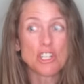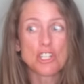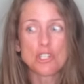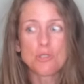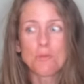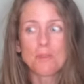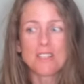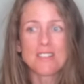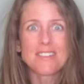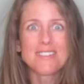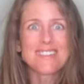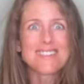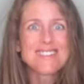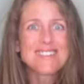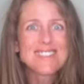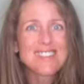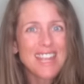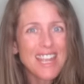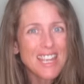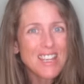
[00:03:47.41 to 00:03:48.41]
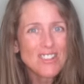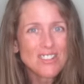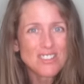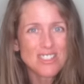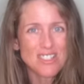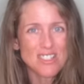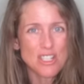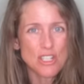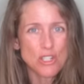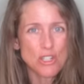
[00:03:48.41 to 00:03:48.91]
Just because the scale
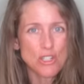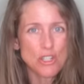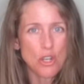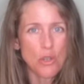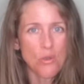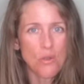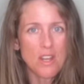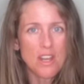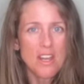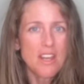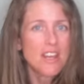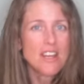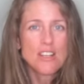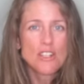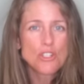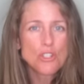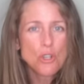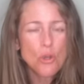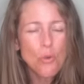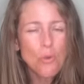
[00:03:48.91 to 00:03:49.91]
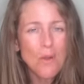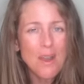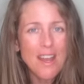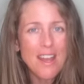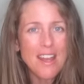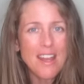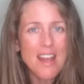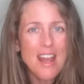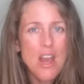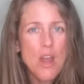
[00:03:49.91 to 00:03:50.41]
doesn't show it, so
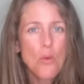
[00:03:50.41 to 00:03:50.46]
what?